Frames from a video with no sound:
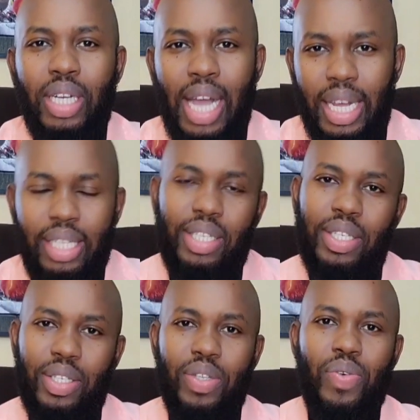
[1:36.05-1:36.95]

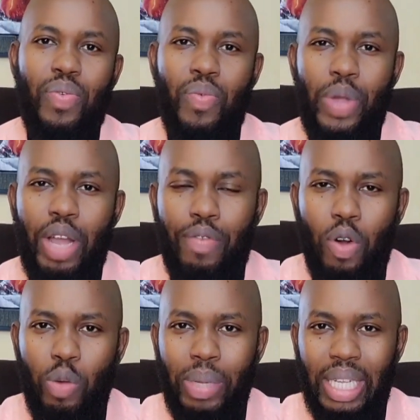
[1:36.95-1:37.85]
guys, we have
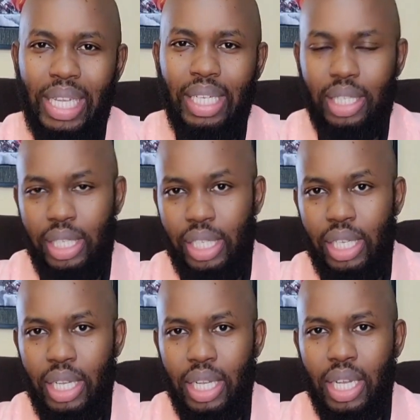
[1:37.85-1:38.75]
all been
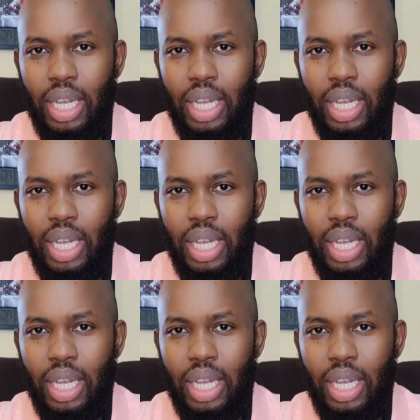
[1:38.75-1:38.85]
guilty